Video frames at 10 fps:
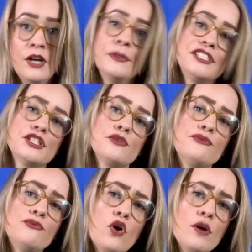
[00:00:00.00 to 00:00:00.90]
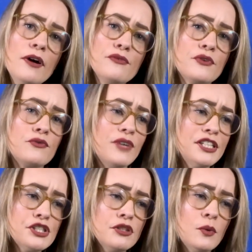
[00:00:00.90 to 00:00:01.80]
which is a form of
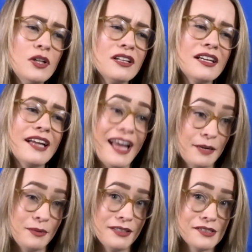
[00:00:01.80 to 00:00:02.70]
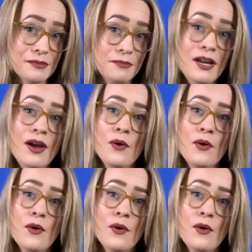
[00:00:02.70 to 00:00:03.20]
original cannibalism